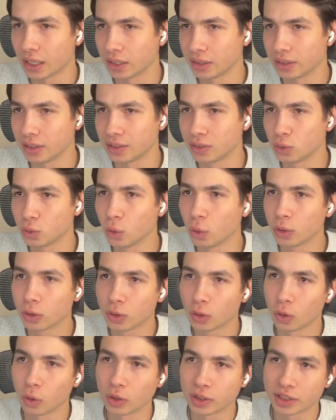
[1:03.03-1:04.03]
this tool
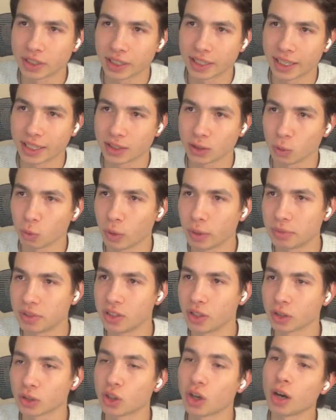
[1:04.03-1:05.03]
called
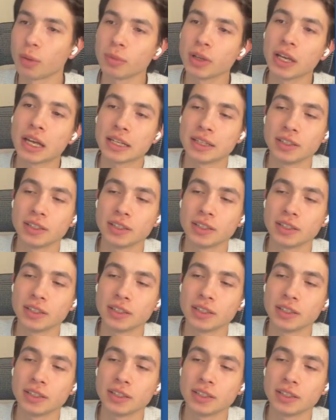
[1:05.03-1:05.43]
getwhipsy.com.